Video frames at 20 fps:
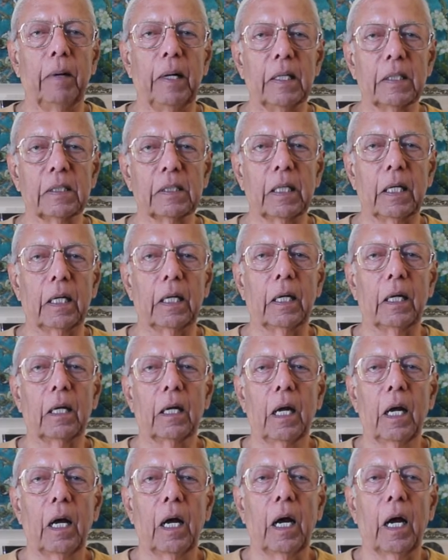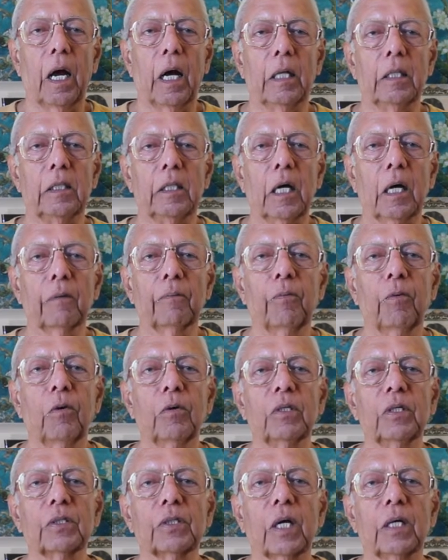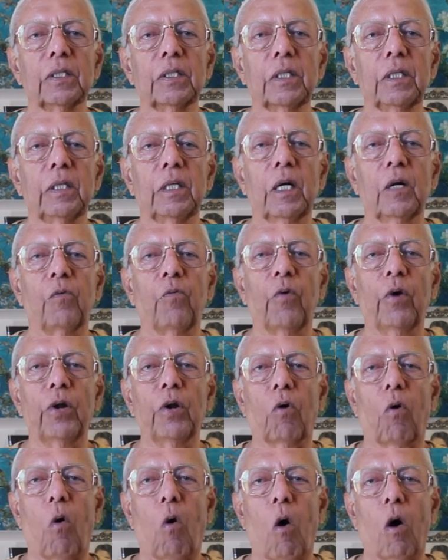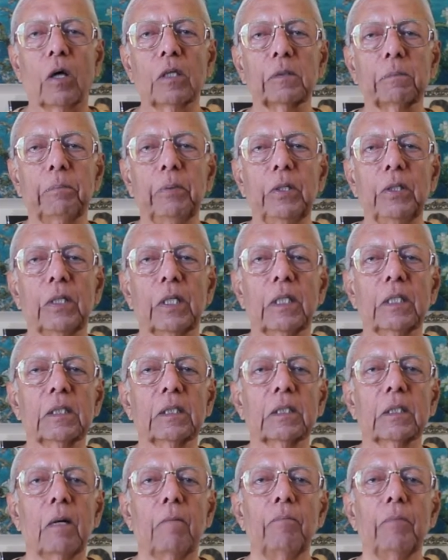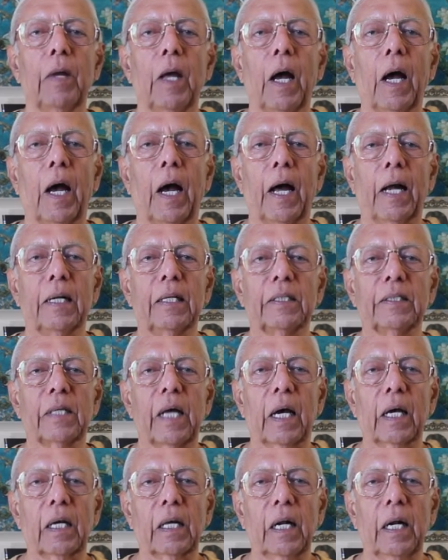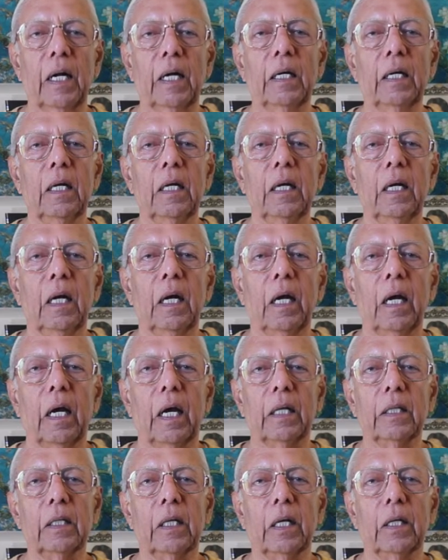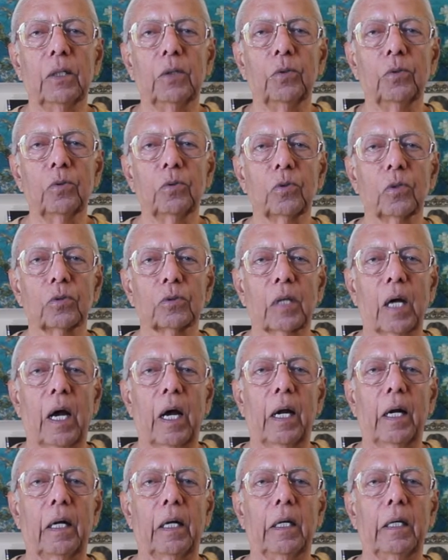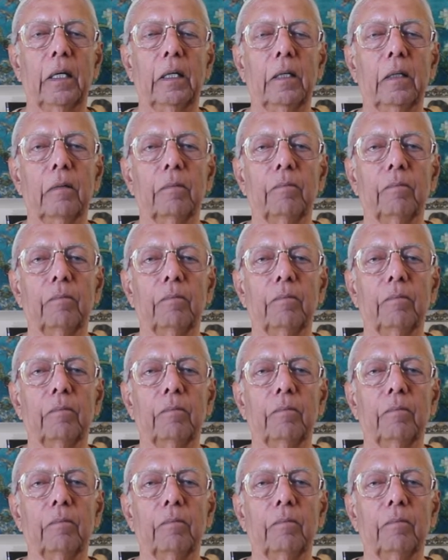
blessing, and therefore is considered very auspicious and sacred in Hindu society.